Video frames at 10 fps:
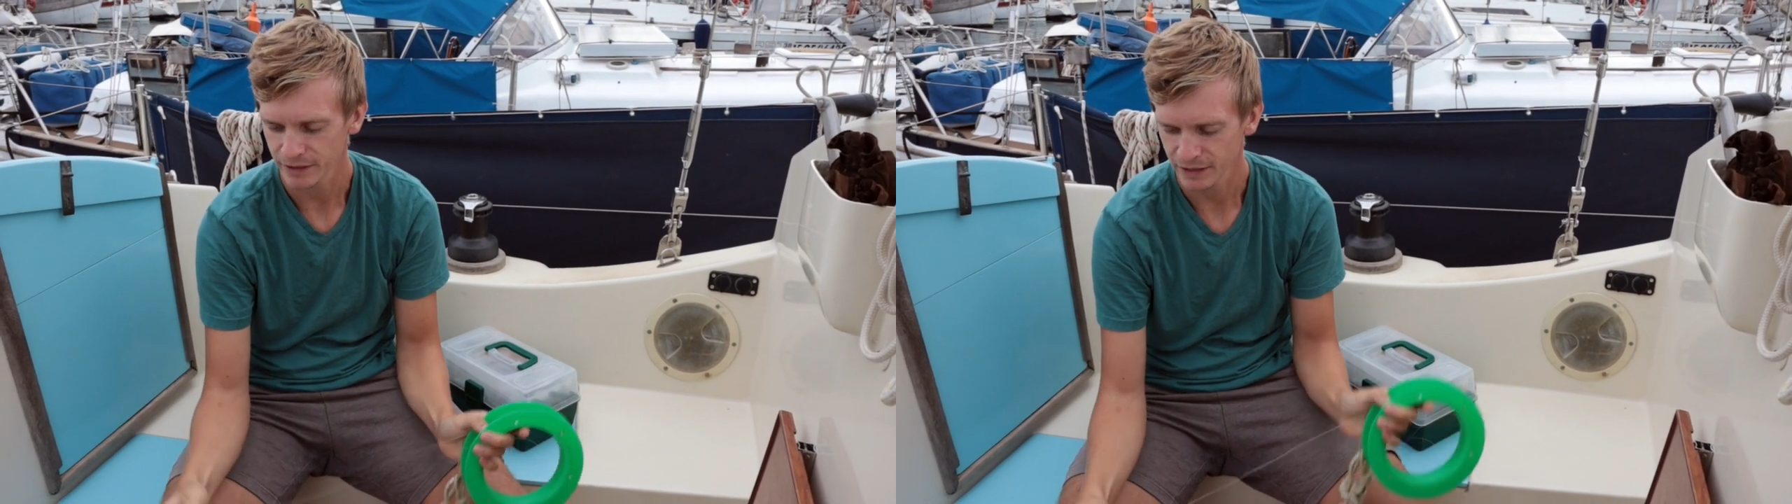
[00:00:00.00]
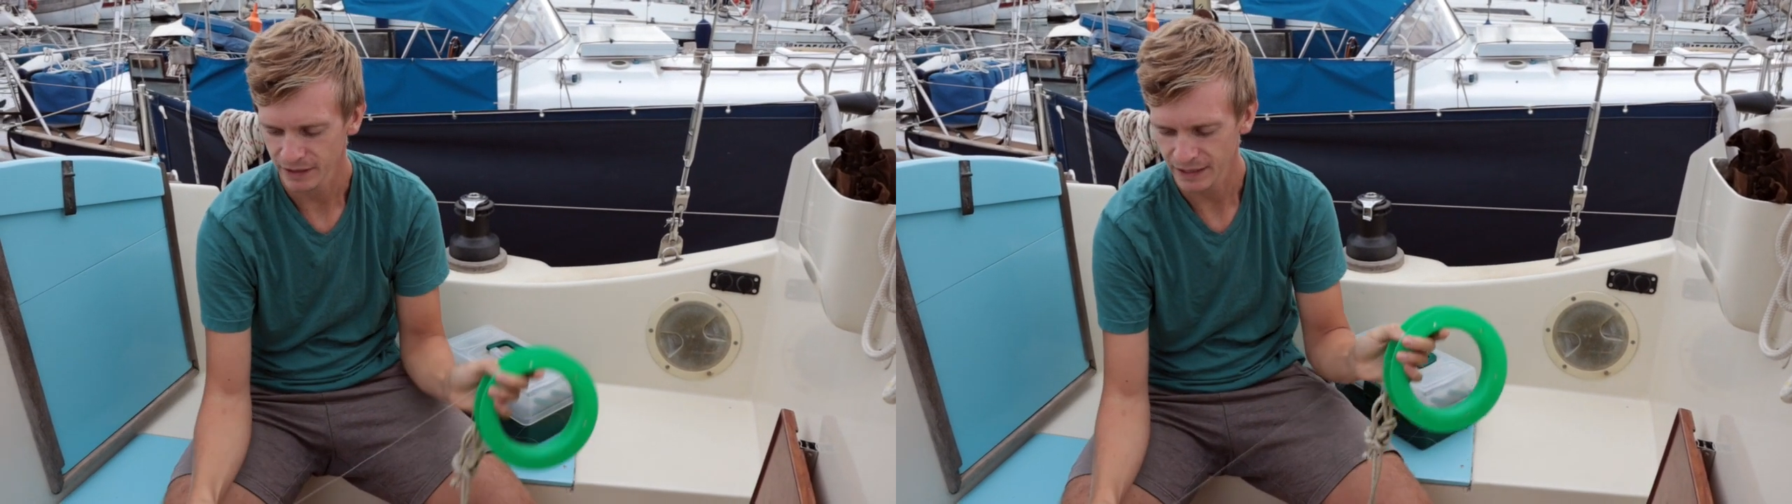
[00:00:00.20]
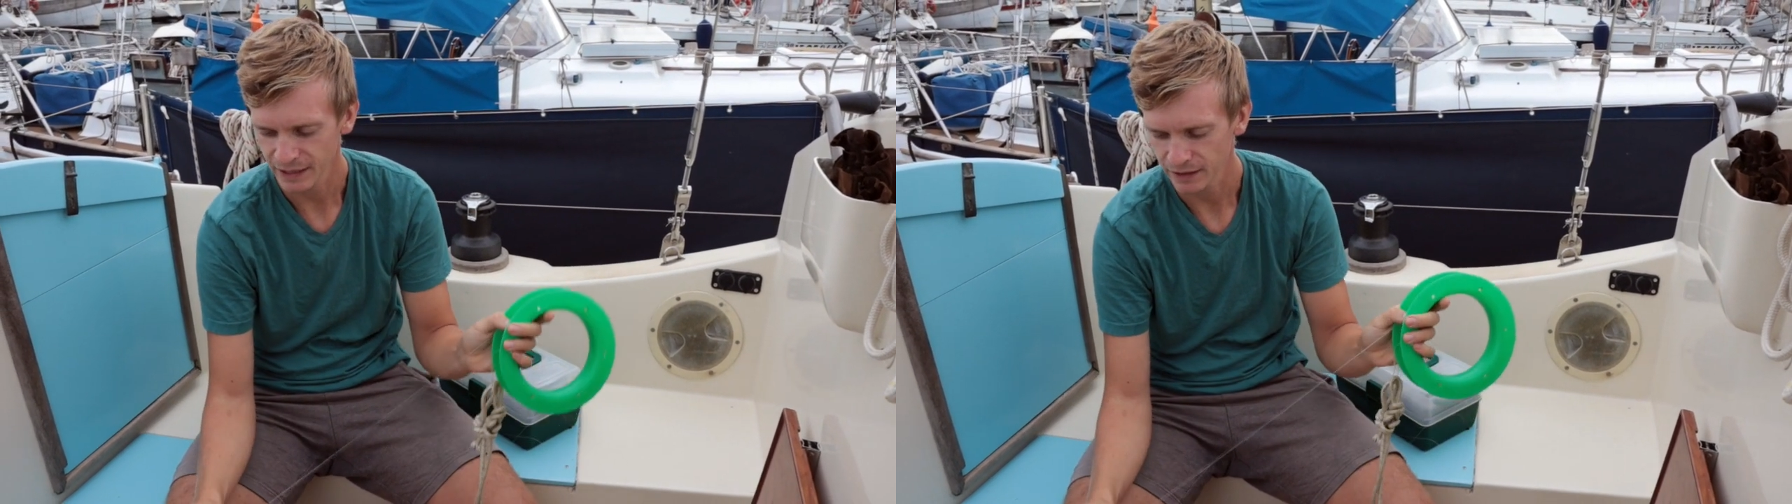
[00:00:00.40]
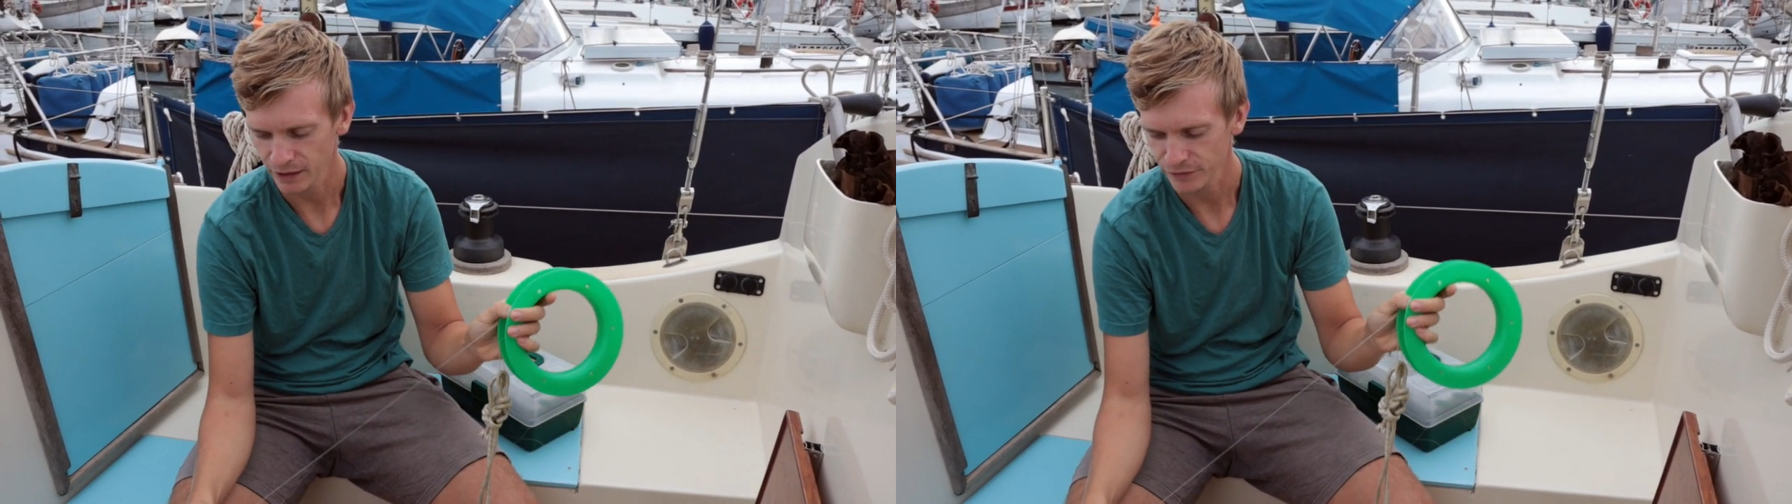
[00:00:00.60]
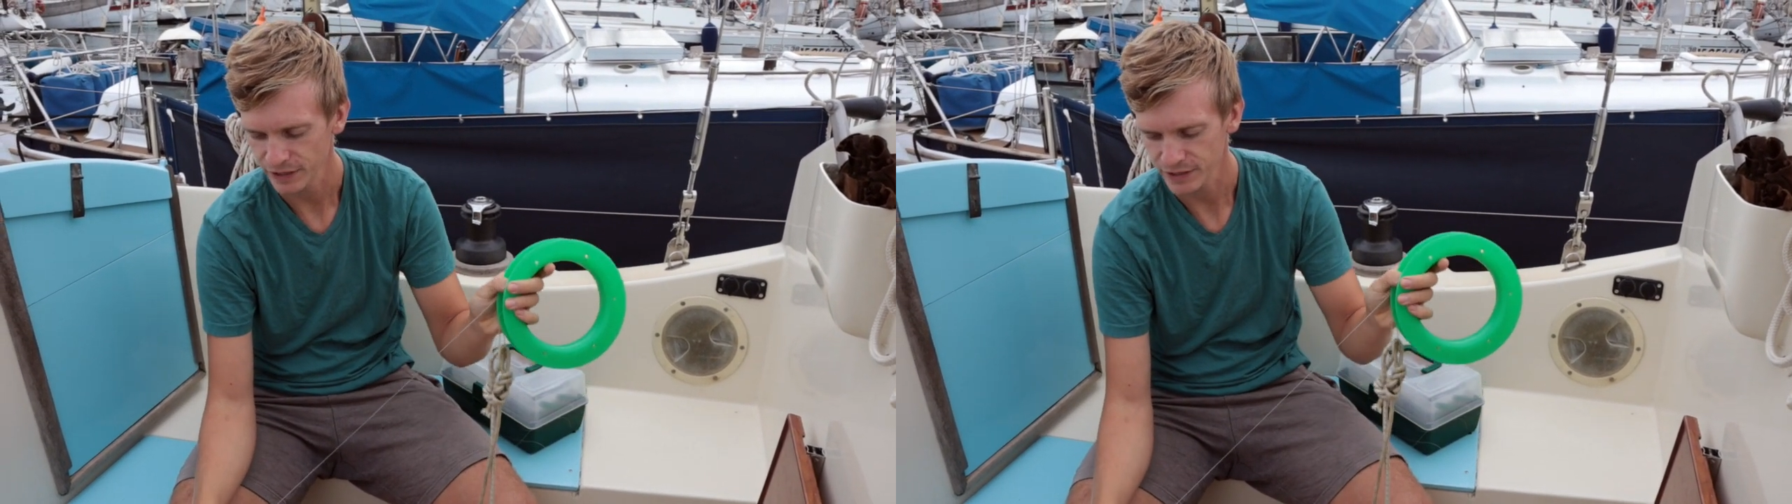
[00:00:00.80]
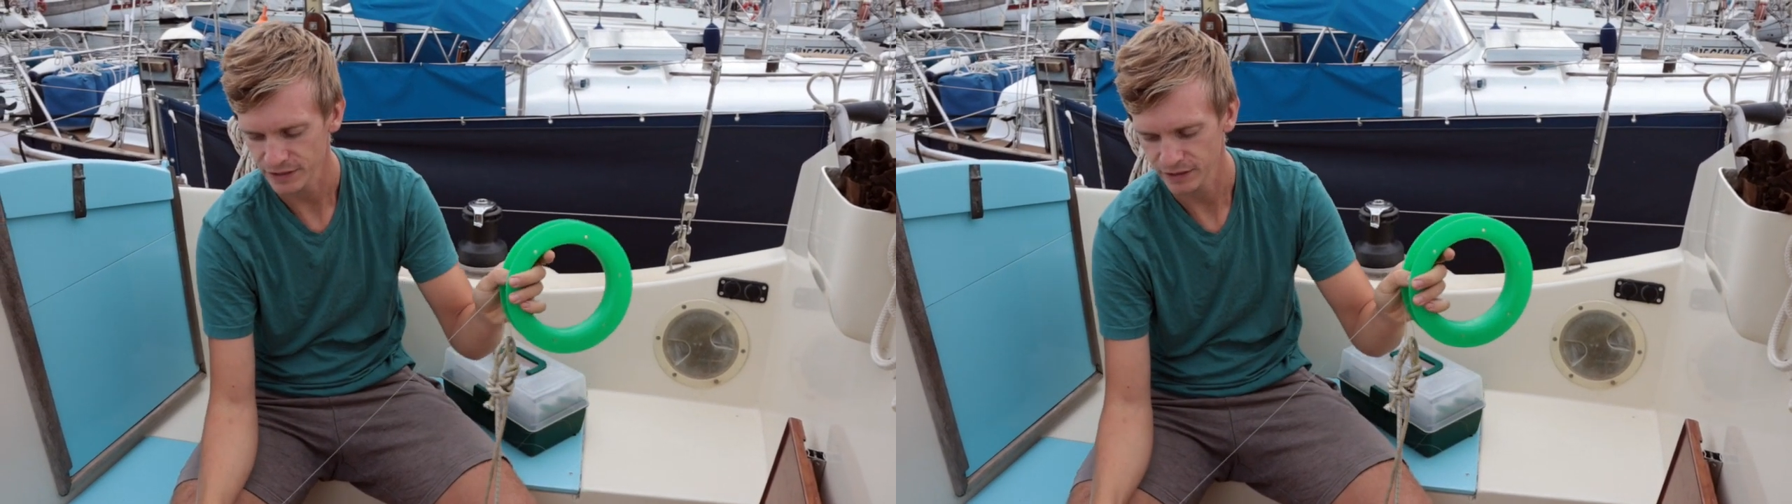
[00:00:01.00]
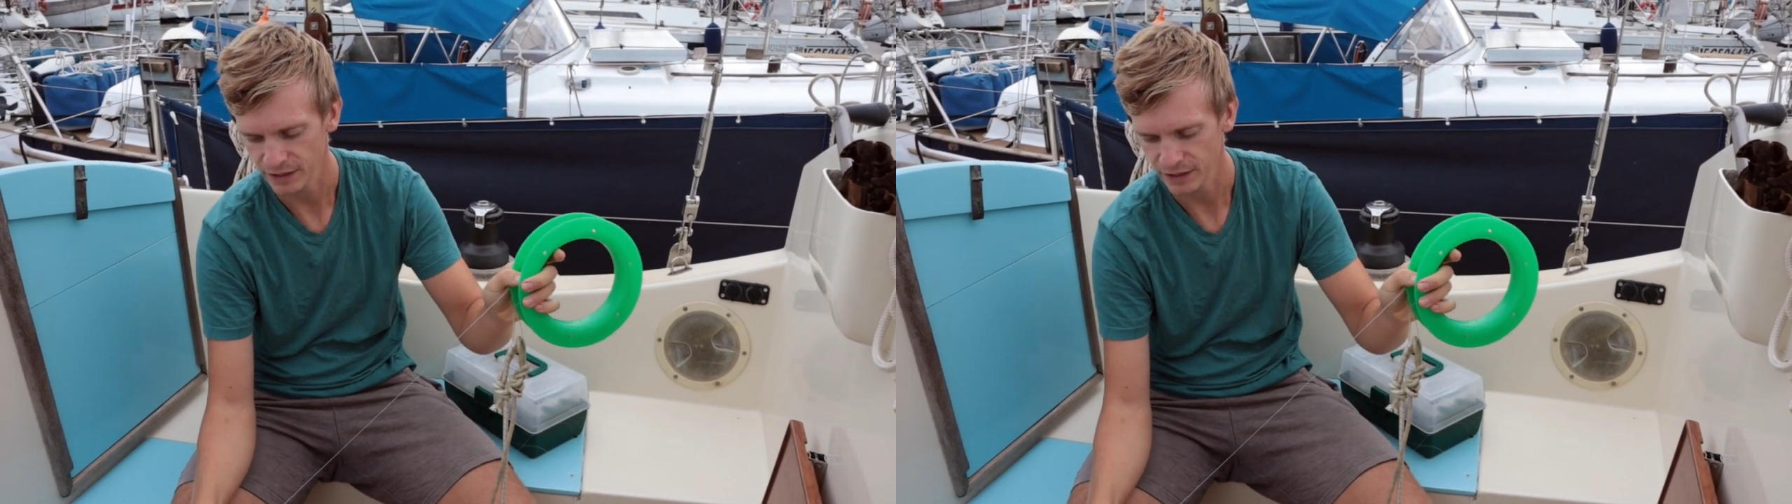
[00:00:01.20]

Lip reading: but I think they can go faster